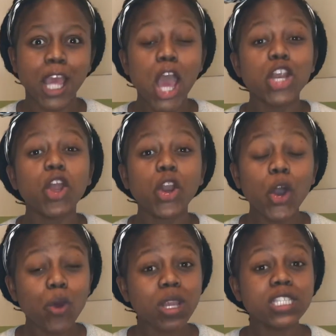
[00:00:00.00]
not
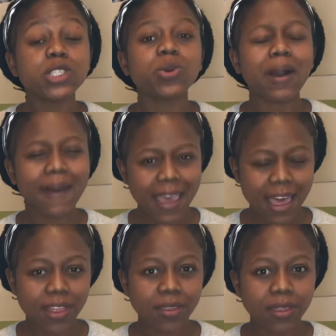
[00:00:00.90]
only to our
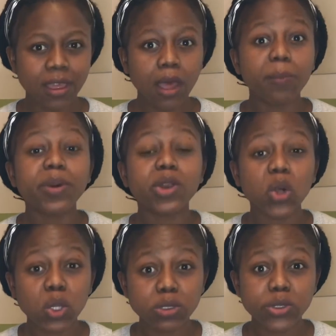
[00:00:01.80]
health, but
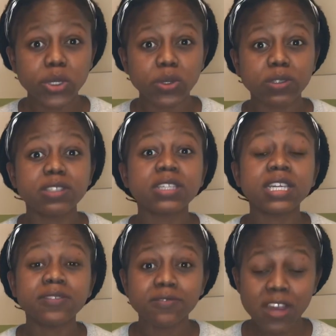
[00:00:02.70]
also to the
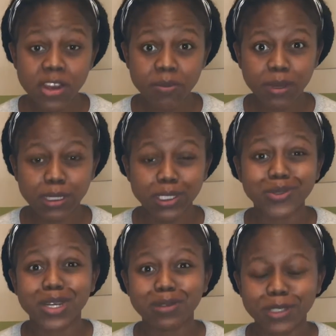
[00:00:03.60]
environment
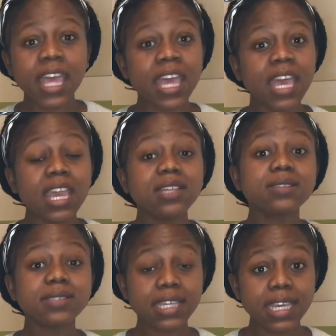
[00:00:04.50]
around us. In
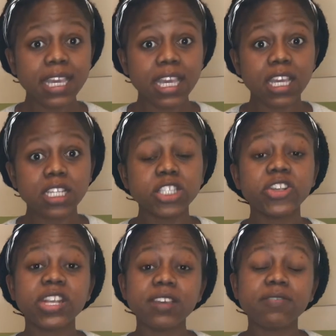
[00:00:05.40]
seeking to
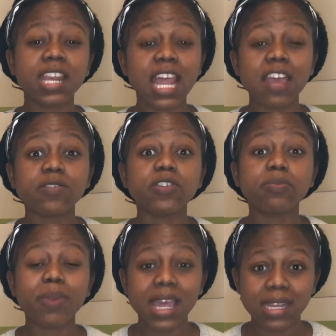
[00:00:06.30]
live a life of
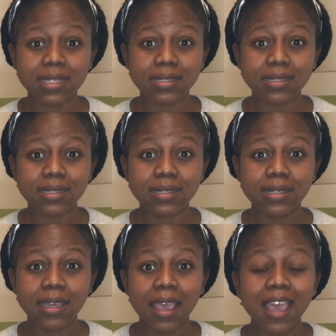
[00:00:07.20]
balance
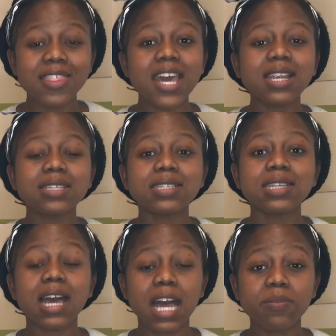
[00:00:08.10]
that is in
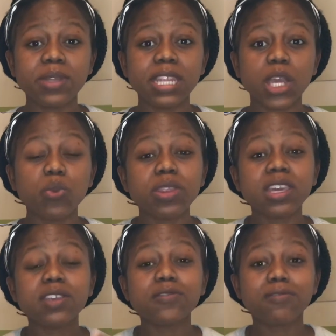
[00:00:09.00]
harmony with the
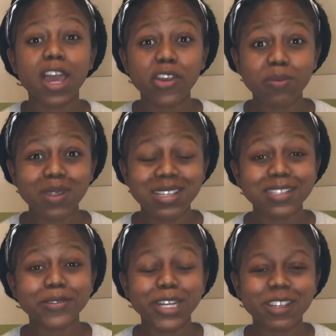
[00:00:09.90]
environment
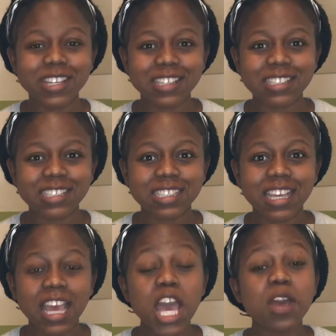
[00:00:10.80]
around
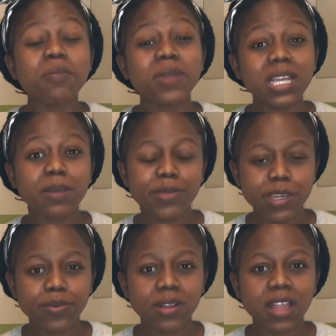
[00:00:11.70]
us, many
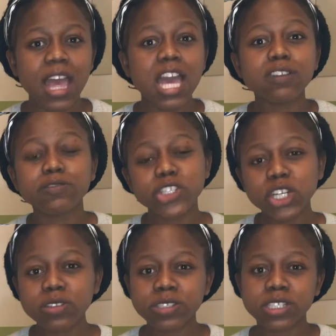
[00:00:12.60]
people have
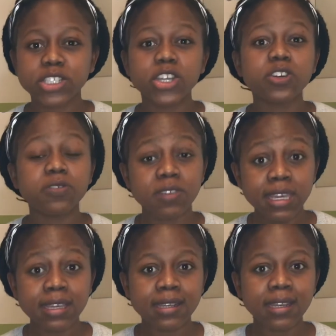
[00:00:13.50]
chosen to go
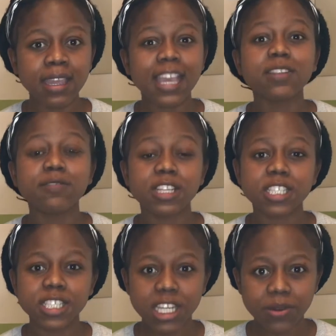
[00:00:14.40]
vegan and
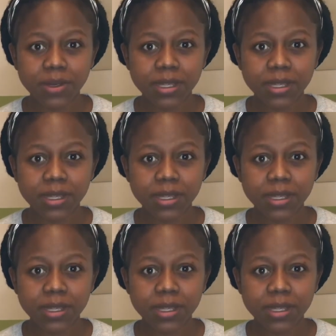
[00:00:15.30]
vegetarian.